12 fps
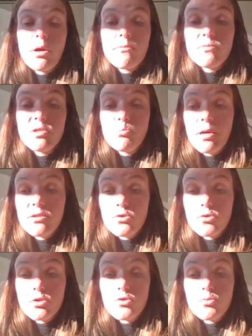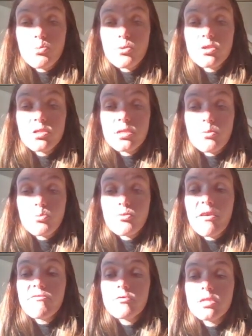depends on your personal
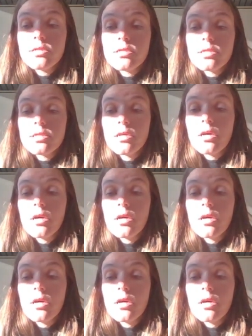preference.